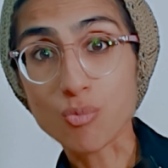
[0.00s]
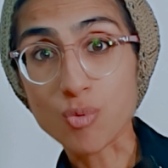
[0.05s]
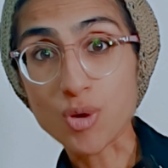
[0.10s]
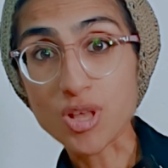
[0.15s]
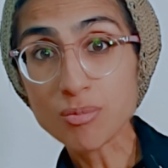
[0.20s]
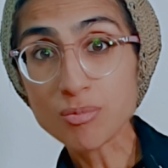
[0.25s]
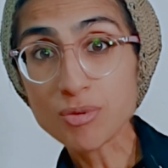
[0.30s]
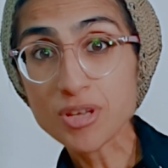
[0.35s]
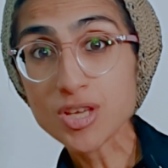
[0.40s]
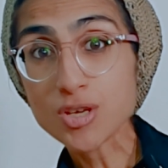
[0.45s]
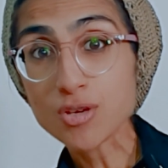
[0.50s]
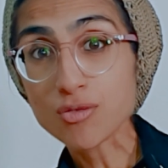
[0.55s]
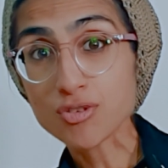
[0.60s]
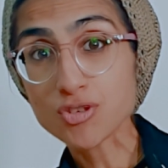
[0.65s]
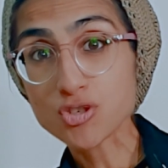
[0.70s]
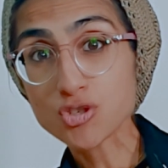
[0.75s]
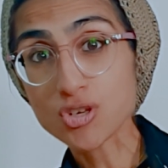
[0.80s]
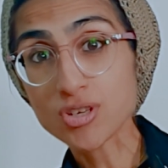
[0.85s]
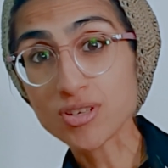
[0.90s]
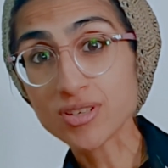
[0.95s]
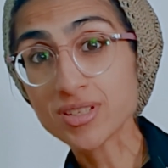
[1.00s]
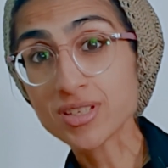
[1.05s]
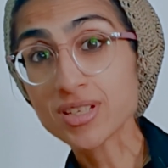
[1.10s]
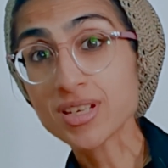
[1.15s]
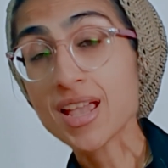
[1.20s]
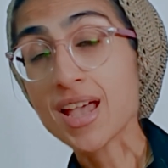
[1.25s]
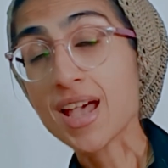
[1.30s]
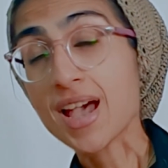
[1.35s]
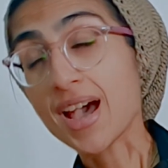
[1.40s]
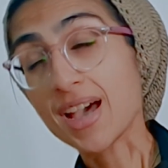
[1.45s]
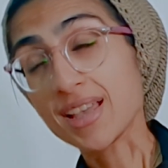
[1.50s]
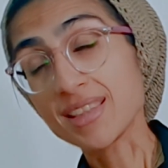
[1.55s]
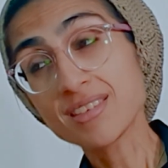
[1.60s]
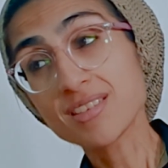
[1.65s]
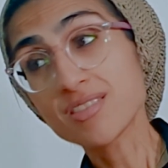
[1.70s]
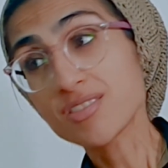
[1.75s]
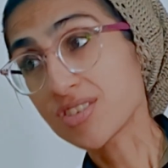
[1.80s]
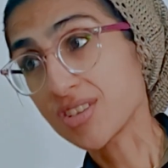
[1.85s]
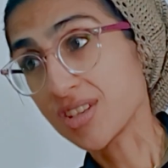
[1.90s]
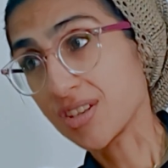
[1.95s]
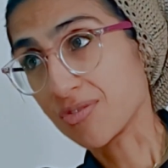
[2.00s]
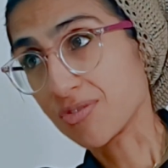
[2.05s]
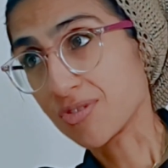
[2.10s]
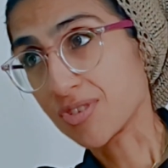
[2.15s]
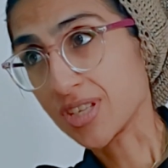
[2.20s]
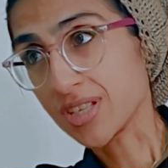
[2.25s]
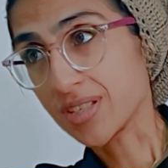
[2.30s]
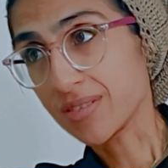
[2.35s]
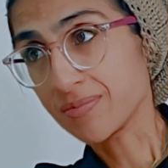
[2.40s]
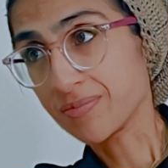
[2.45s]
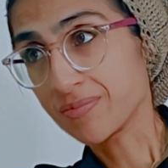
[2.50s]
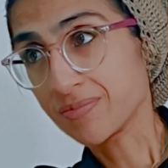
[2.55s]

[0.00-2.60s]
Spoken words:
well-being of the children and their safety.